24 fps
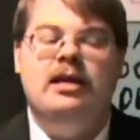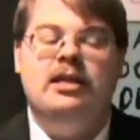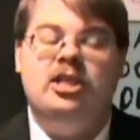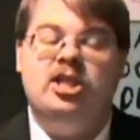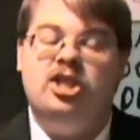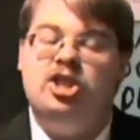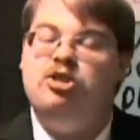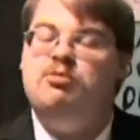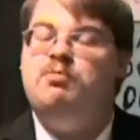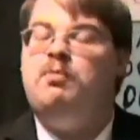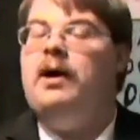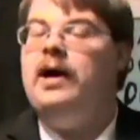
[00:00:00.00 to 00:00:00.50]

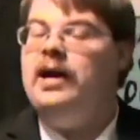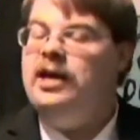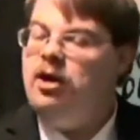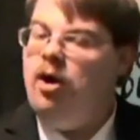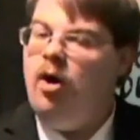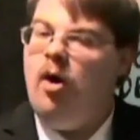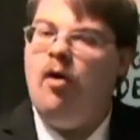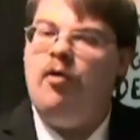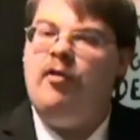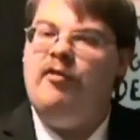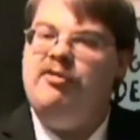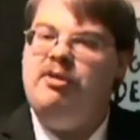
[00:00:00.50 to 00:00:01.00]
Despite
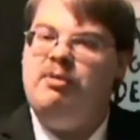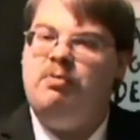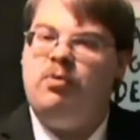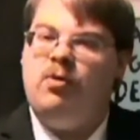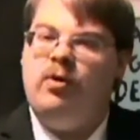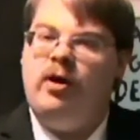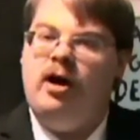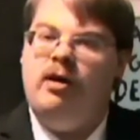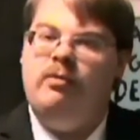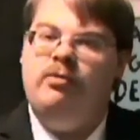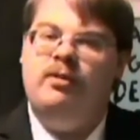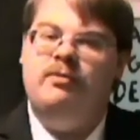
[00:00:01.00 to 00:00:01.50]
all of the
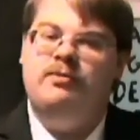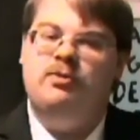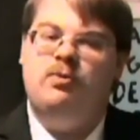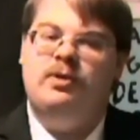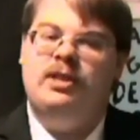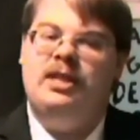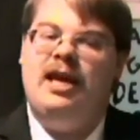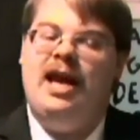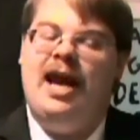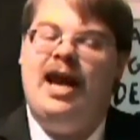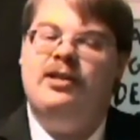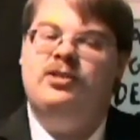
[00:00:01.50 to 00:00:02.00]
problems
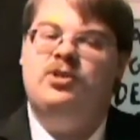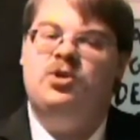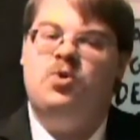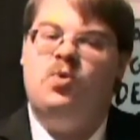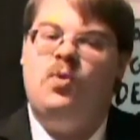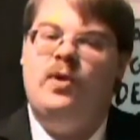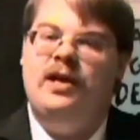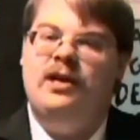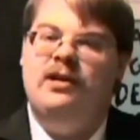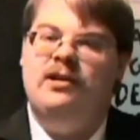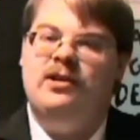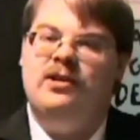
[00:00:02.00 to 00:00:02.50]
with the
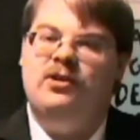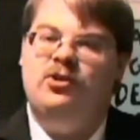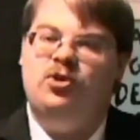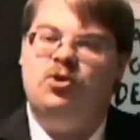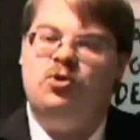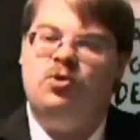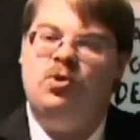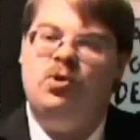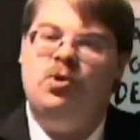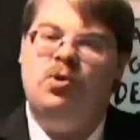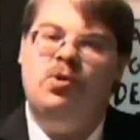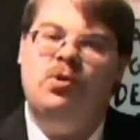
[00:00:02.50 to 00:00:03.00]
antiquated
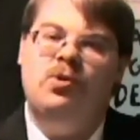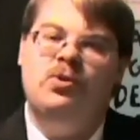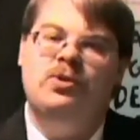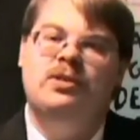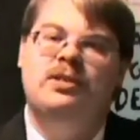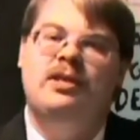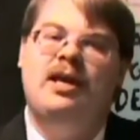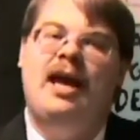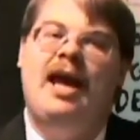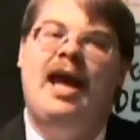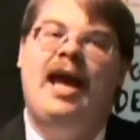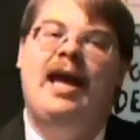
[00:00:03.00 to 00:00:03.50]

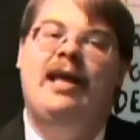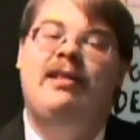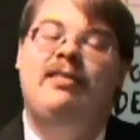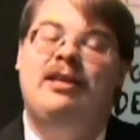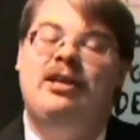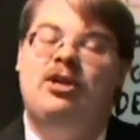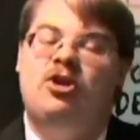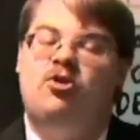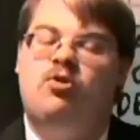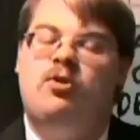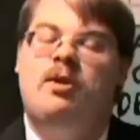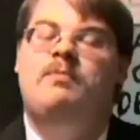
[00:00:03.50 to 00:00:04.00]
controls and
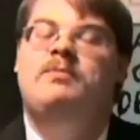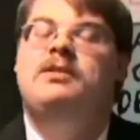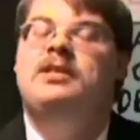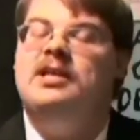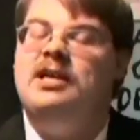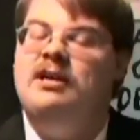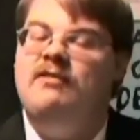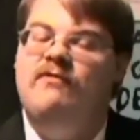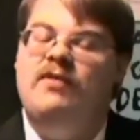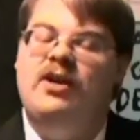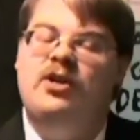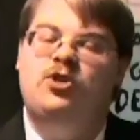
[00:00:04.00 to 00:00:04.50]
the
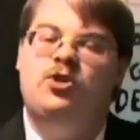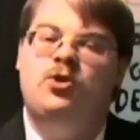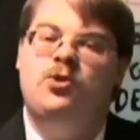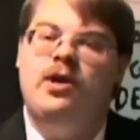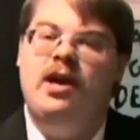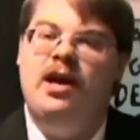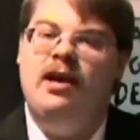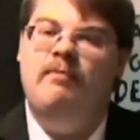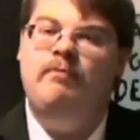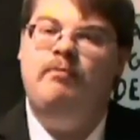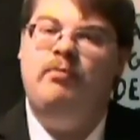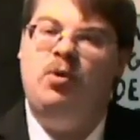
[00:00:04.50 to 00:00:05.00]
cryptic adventure
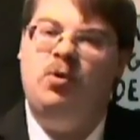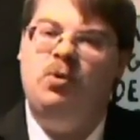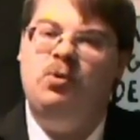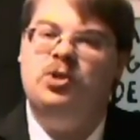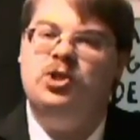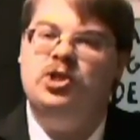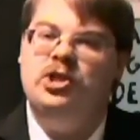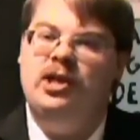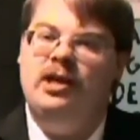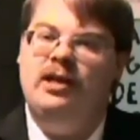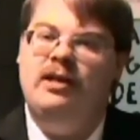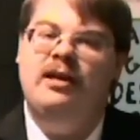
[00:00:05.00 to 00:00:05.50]
game
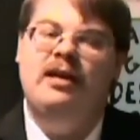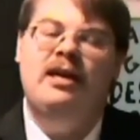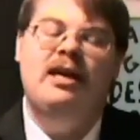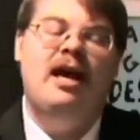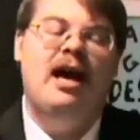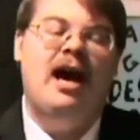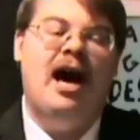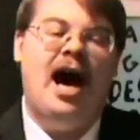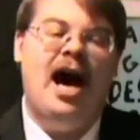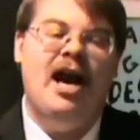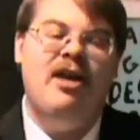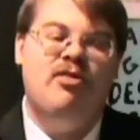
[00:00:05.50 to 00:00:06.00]
bullshit,
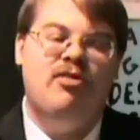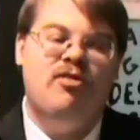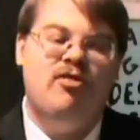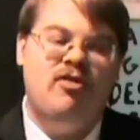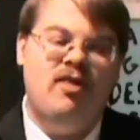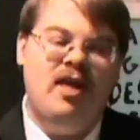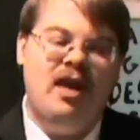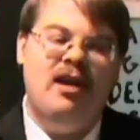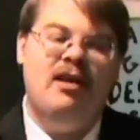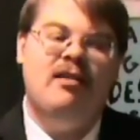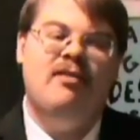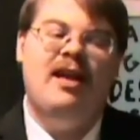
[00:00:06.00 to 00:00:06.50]
I
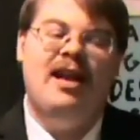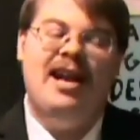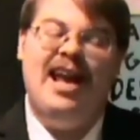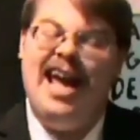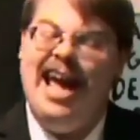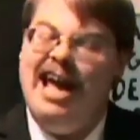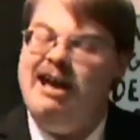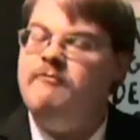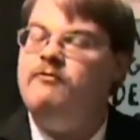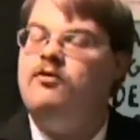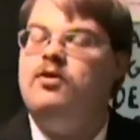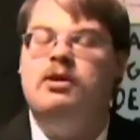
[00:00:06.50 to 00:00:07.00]
think that
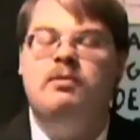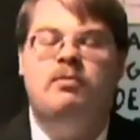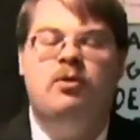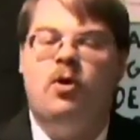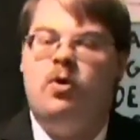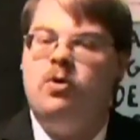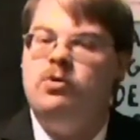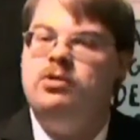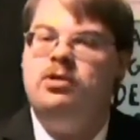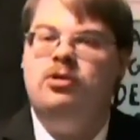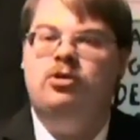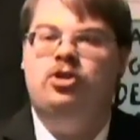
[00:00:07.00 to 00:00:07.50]
every
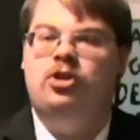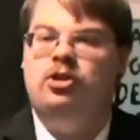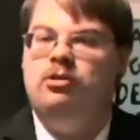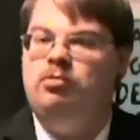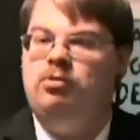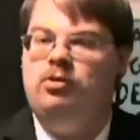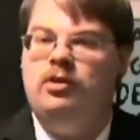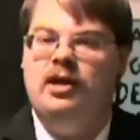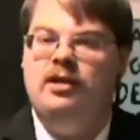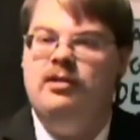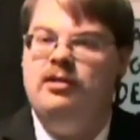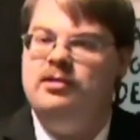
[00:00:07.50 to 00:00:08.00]
person should
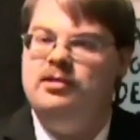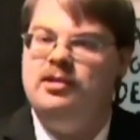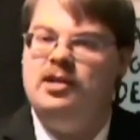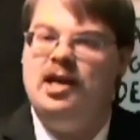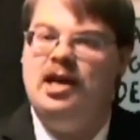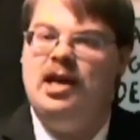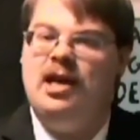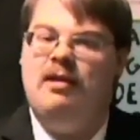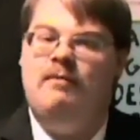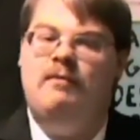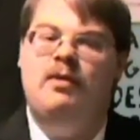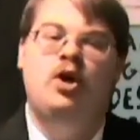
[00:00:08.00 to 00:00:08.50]
play this
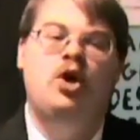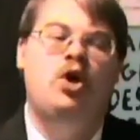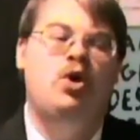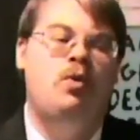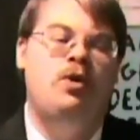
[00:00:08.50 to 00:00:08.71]
game.